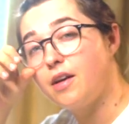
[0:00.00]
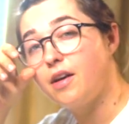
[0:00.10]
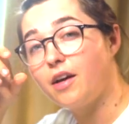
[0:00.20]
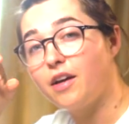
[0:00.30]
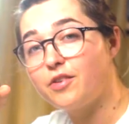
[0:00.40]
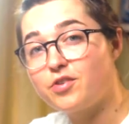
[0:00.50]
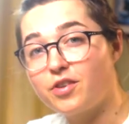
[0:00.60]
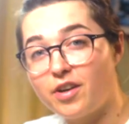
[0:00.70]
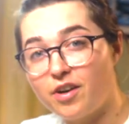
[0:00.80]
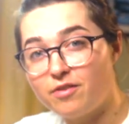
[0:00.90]
And sure
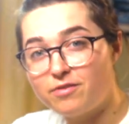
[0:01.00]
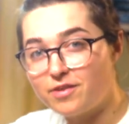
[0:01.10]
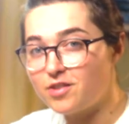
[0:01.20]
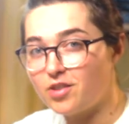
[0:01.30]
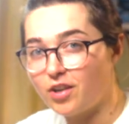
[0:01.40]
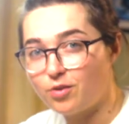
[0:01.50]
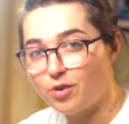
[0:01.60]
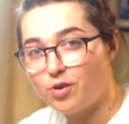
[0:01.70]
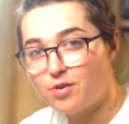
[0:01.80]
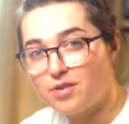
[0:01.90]
enough, this channel
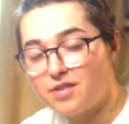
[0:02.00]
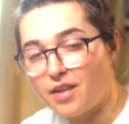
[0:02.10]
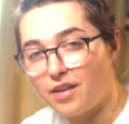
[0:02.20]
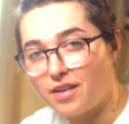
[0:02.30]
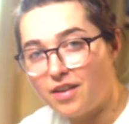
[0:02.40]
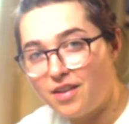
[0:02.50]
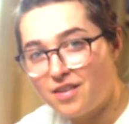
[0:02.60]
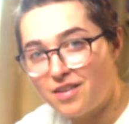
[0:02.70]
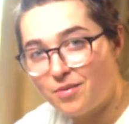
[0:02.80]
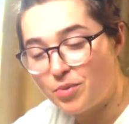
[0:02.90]
grows steadily
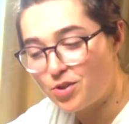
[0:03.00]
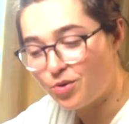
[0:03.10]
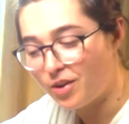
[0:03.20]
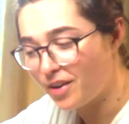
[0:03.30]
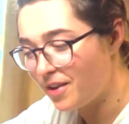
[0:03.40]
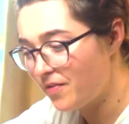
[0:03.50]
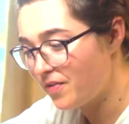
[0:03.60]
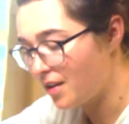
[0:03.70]
but surely.